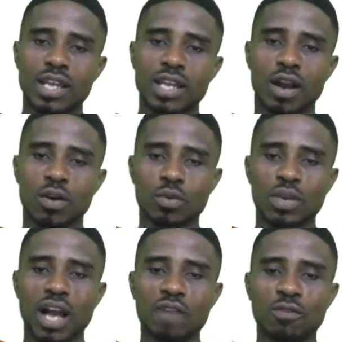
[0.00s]
Now,
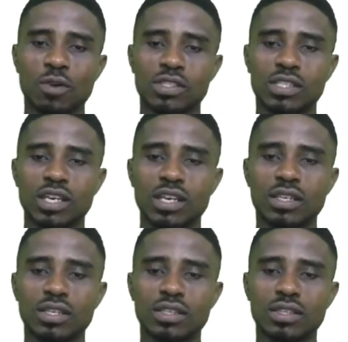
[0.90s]
we have
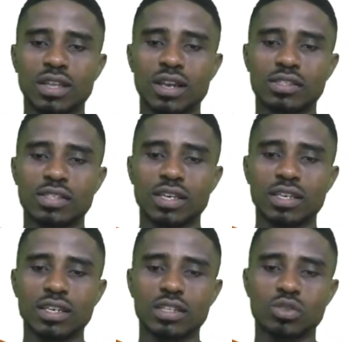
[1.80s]
14,
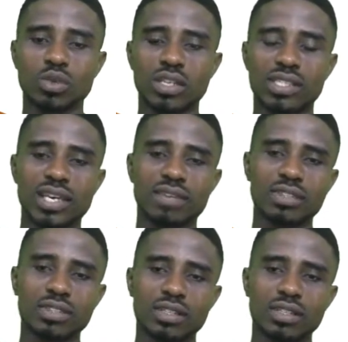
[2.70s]
13, 27.